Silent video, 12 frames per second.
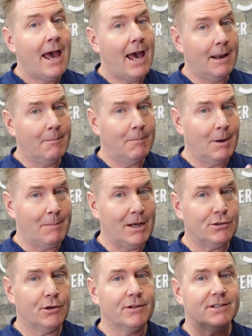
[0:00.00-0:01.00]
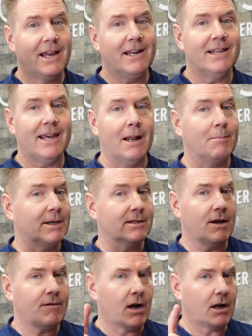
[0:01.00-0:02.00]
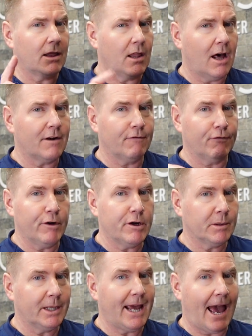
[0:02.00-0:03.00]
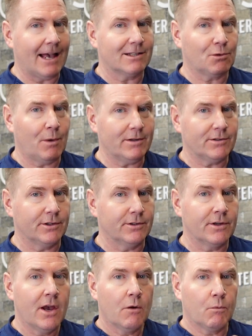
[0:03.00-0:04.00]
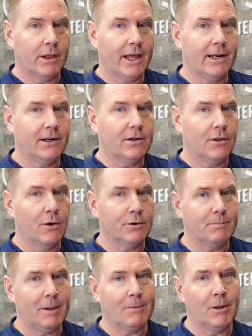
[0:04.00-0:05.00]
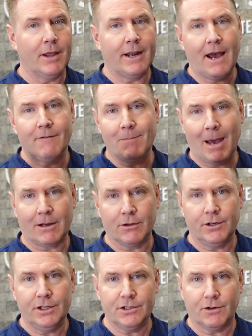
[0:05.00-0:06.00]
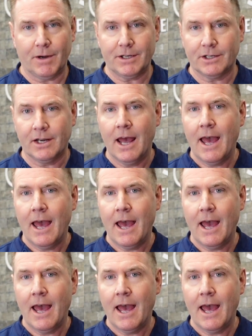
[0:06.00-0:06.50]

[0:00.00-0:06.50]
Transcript: But make sure you stay to the end because I've got a lot of frequently asked questions related to those people that have macular degeneration